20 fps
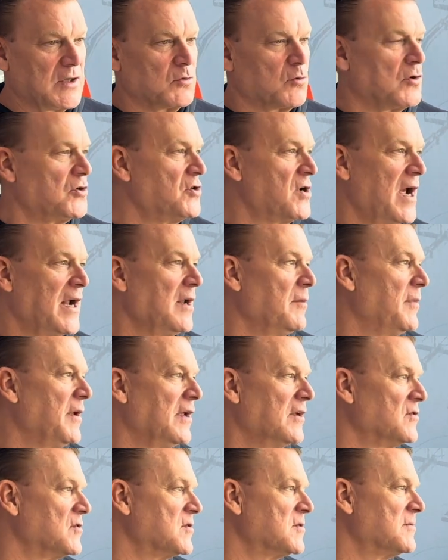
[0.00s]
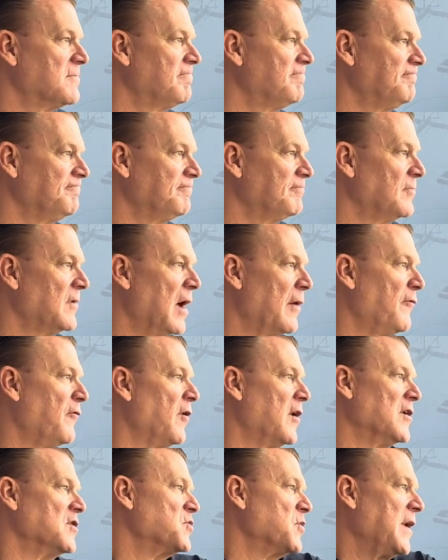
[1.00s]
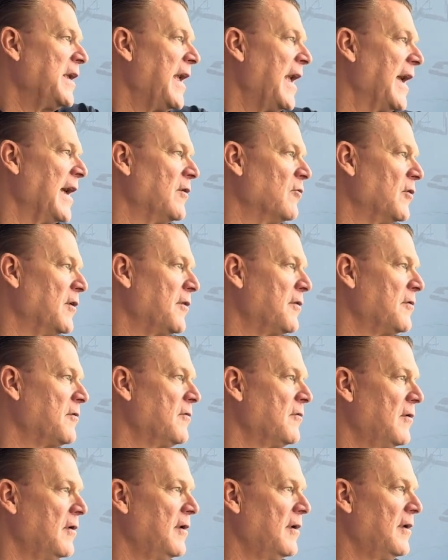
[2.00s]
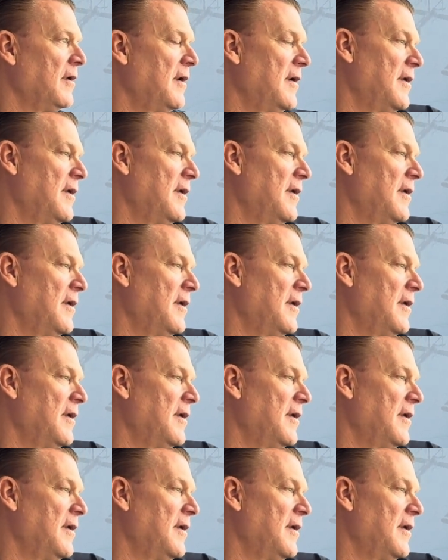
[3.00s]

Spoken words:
We're trying to be as upfront as we can with,